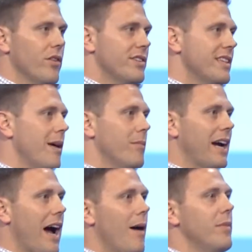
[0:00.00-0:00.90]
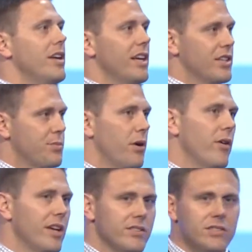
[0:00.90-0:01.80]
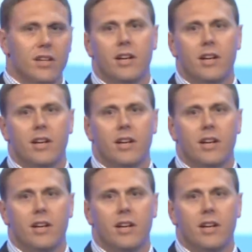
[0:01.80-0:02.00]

same common experience,